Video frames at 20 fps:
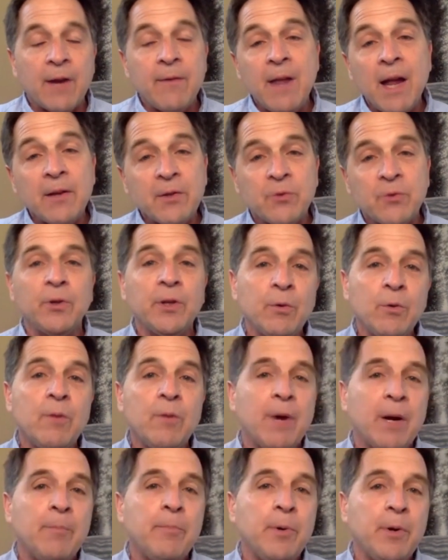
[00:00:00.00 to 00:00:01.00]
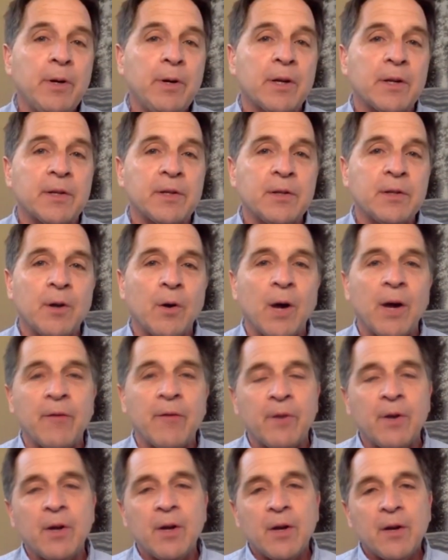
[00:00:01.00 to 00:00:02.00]
And that's really what my book is. I
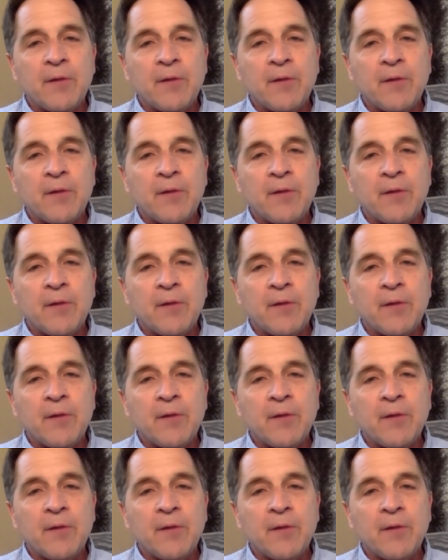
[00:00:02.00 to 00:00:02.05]
have